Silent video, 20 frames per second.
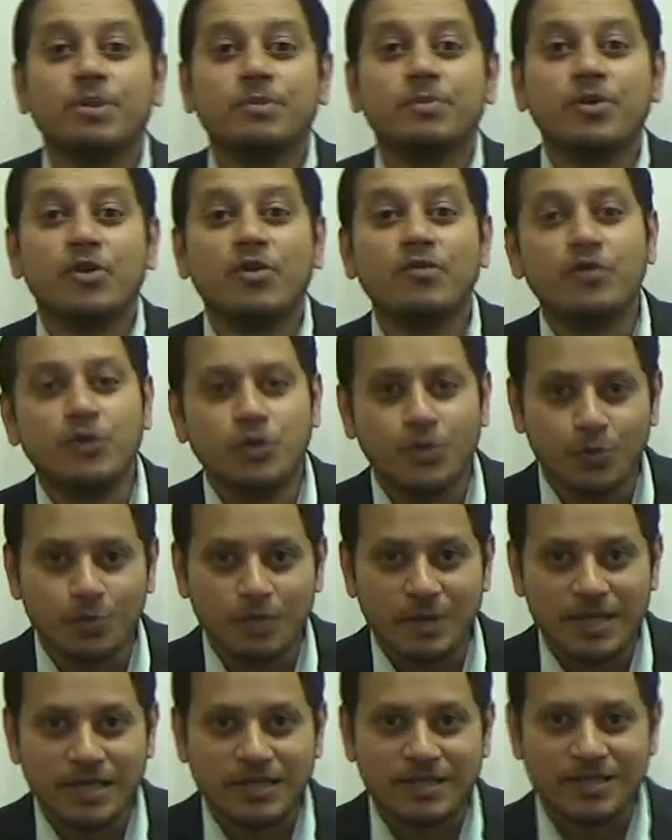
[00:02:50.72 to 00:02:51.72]
paper of
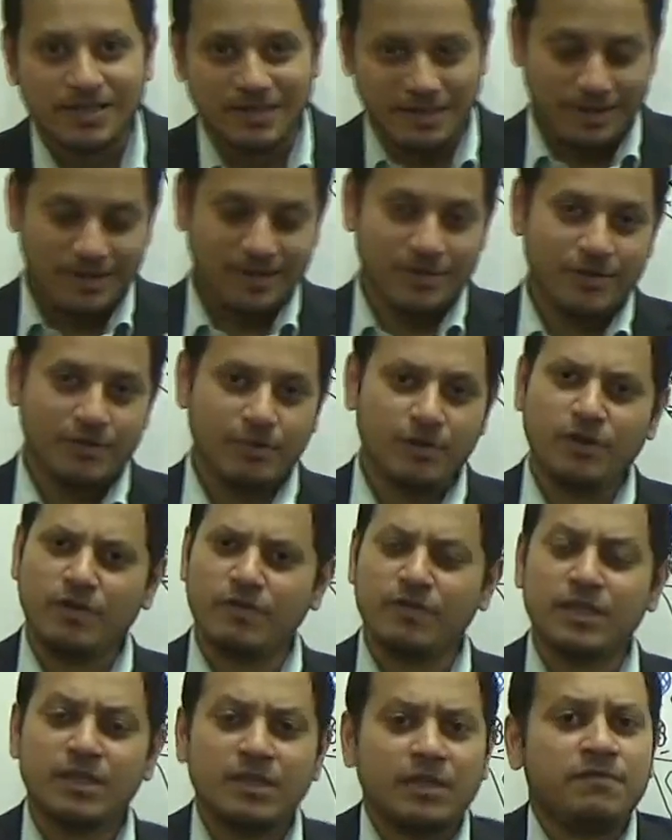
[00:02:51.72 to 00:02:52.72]
UPSC, one
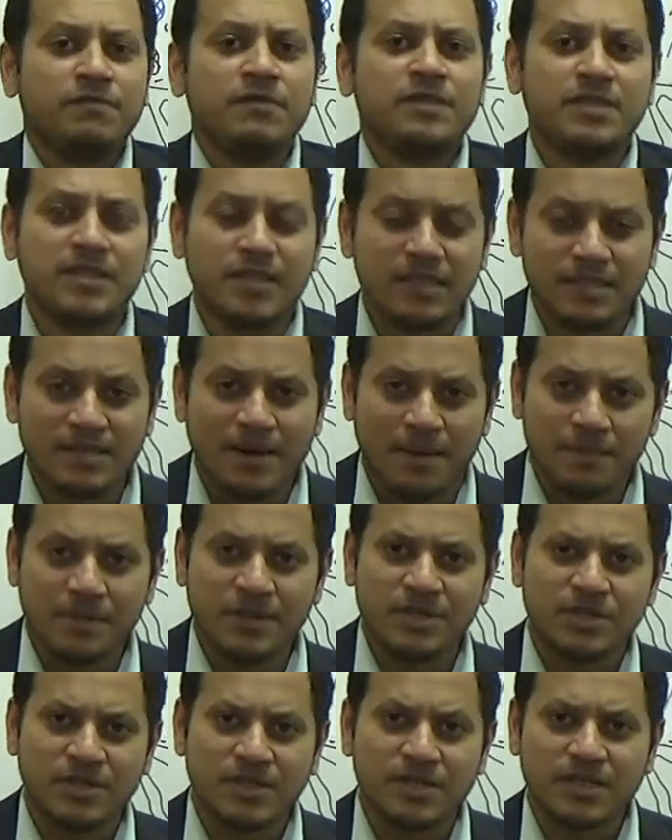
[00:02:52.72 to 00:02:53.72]
of the toughest
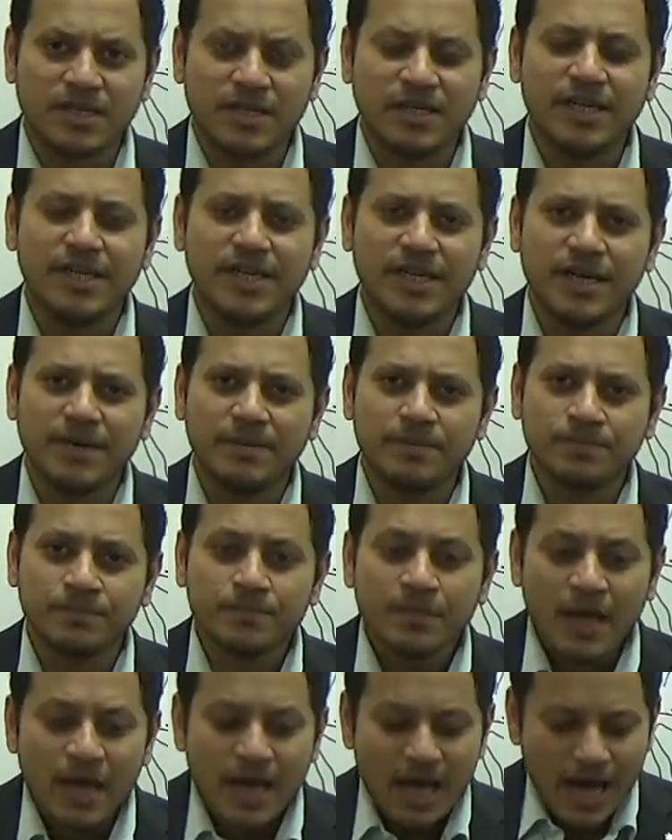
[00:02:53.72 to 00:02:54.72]
examinations in India.
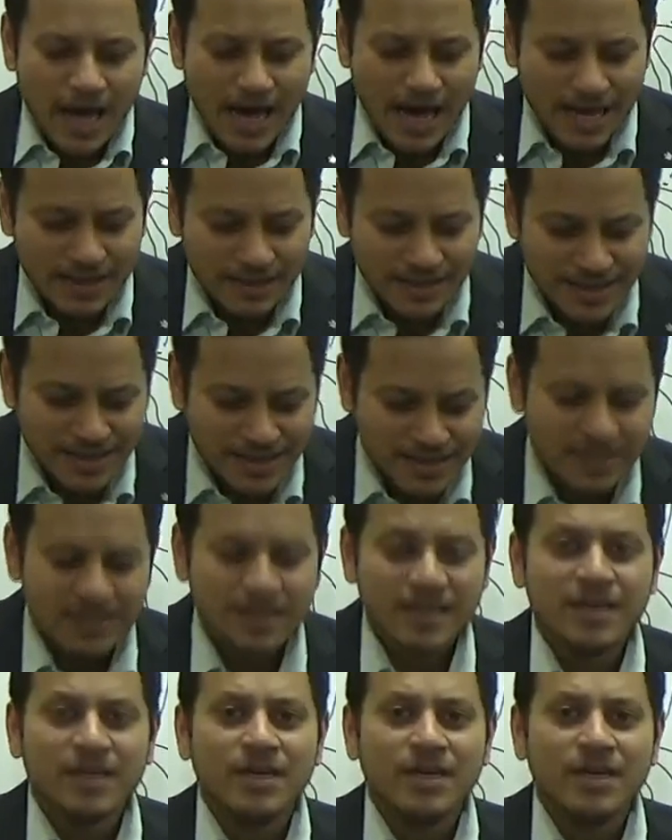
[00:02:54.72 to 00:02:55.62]
And this